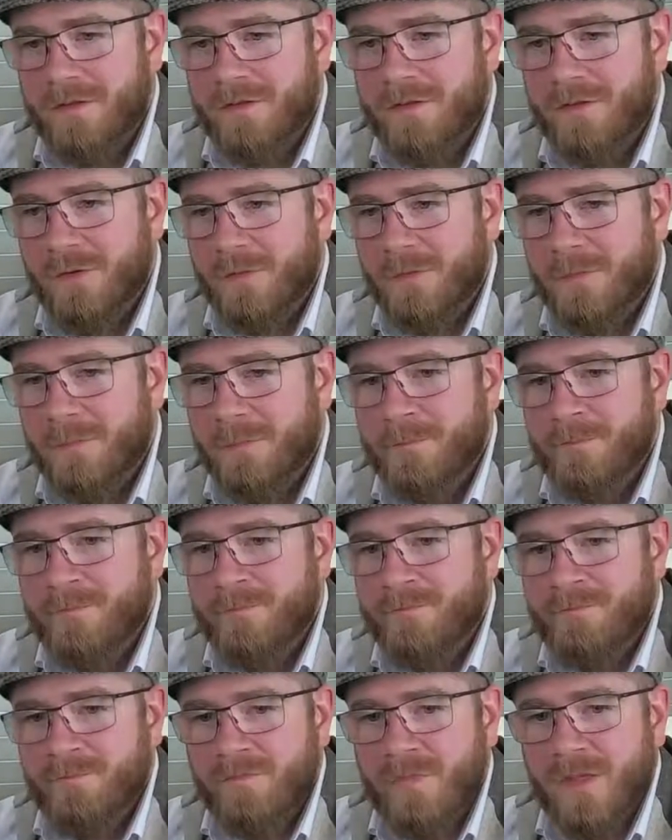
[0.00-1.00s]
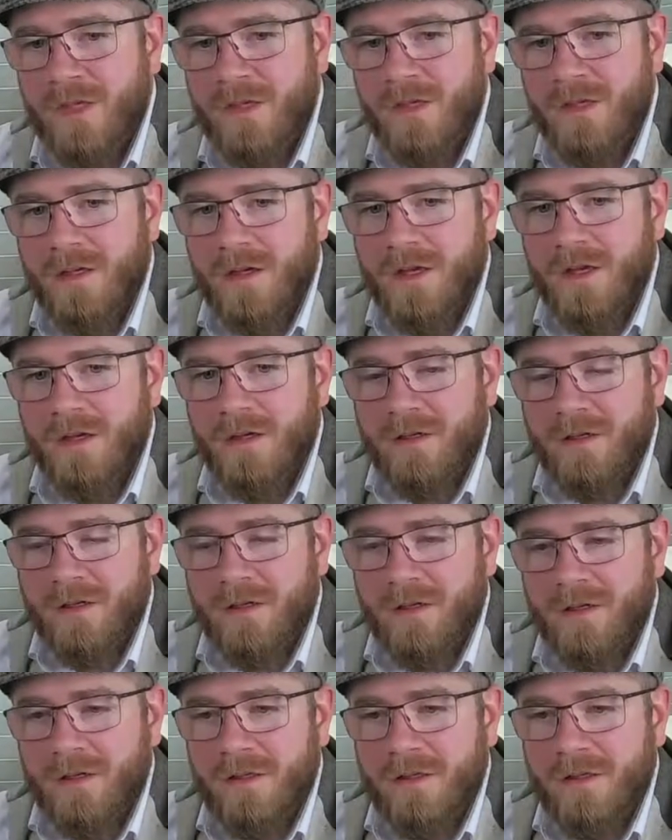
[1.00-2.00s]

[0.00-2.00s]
So uh,